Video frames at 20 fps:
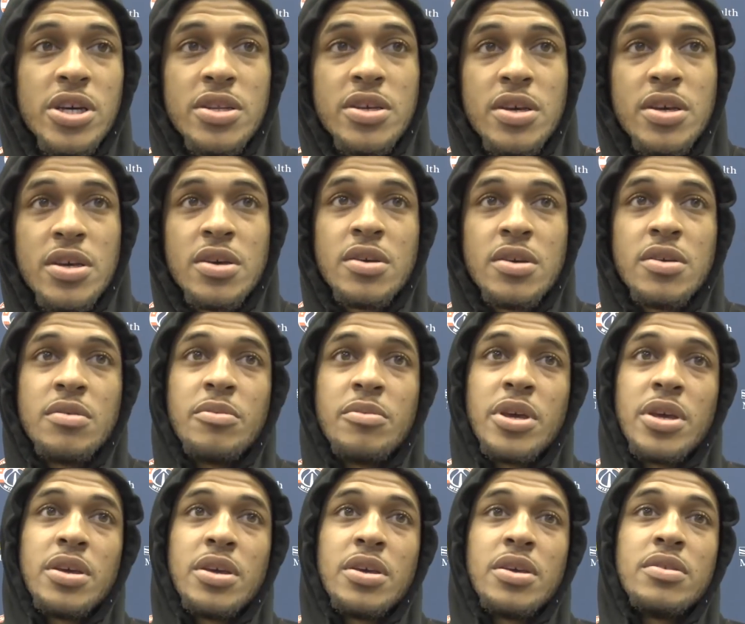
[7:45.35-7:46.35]
I
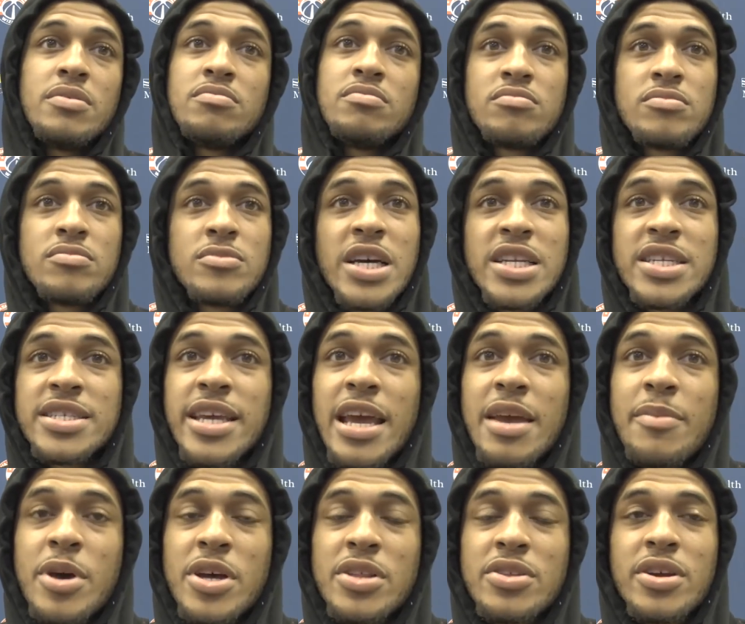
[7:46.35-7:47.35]
mean, I just
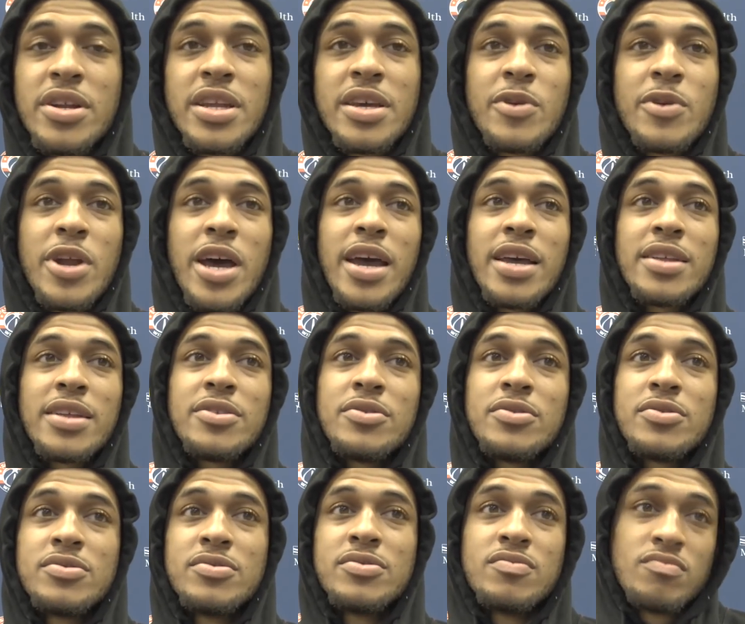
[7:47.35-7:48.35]
came out there and did what I had to
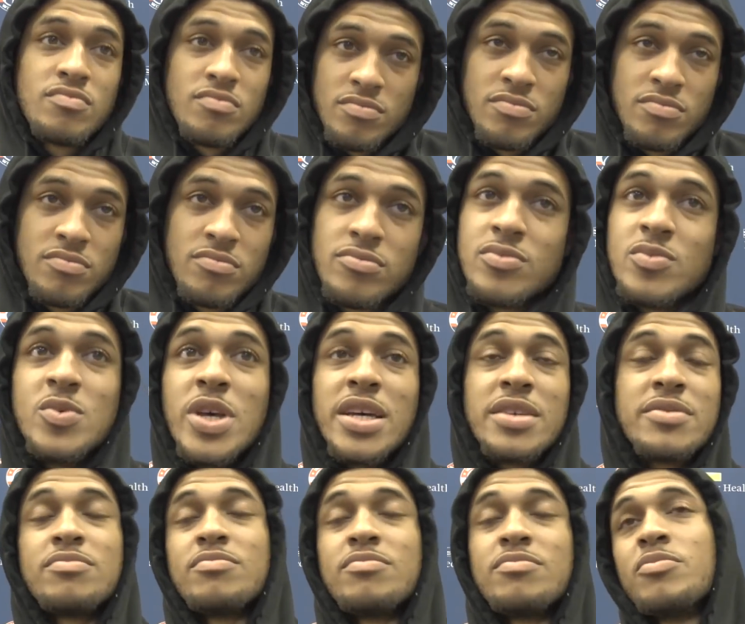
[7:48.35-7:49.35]
do.
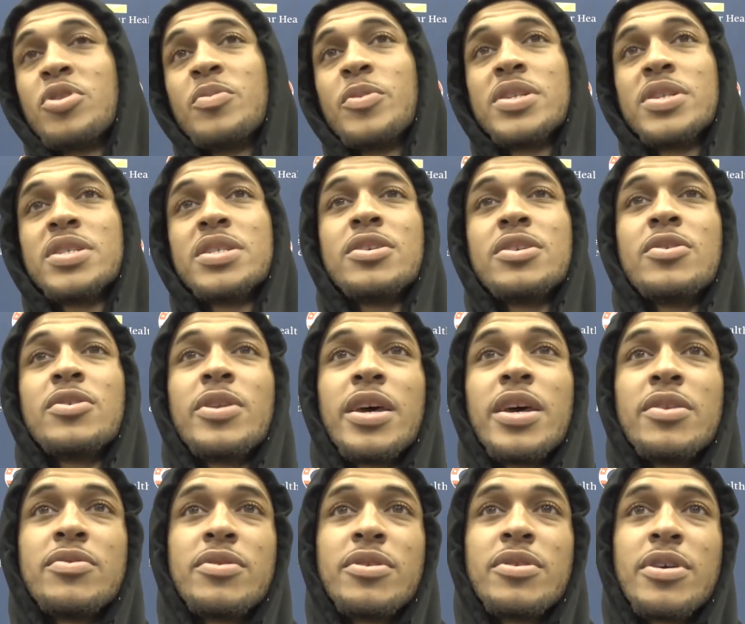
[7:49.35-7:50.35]
That's pretty much it on that,
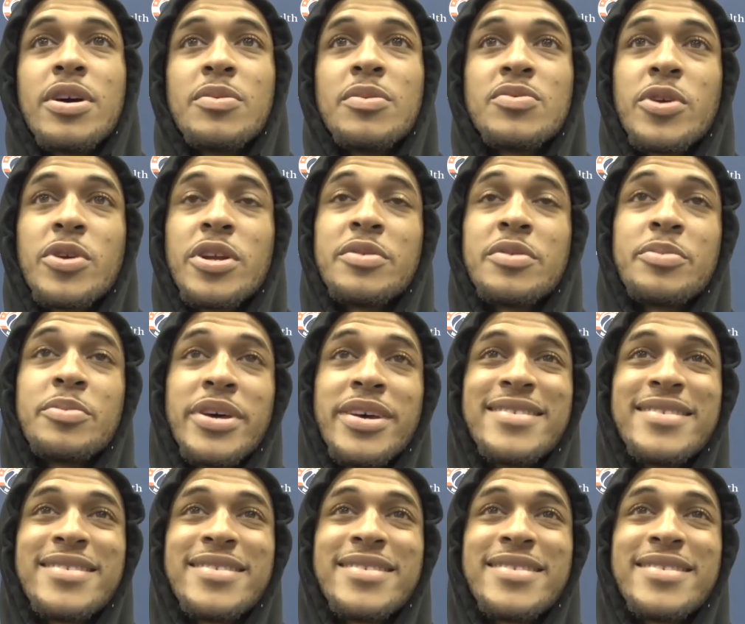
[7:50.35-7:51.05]
I was ready to play.